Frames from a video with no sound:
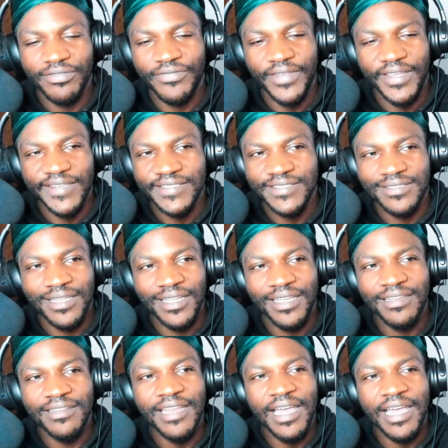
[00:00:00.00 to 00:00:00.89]
Fist
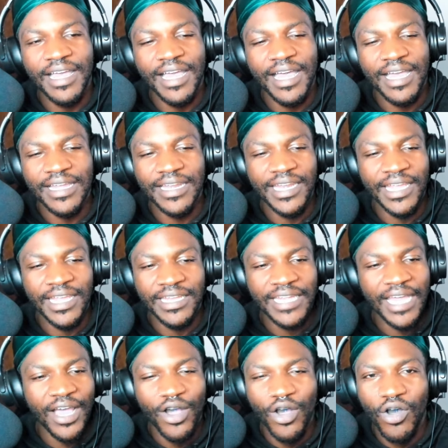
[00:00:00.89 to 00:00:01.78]
in that alley,
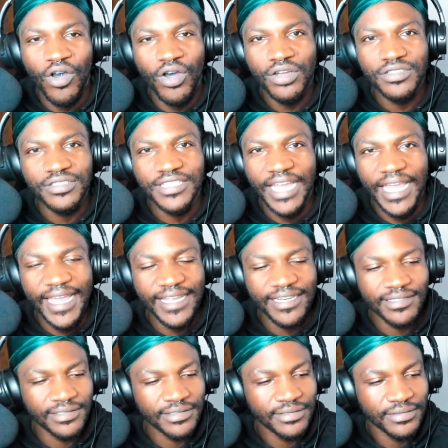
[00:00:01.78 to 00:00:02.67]
they're all
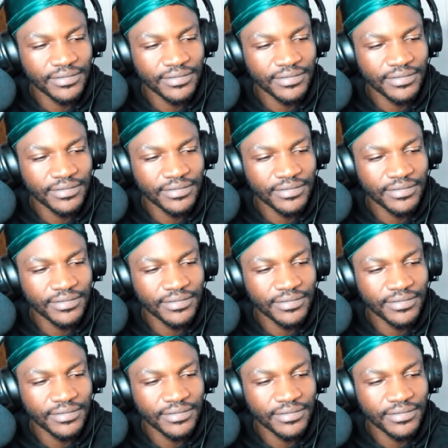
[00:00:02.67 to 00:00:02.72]
dead.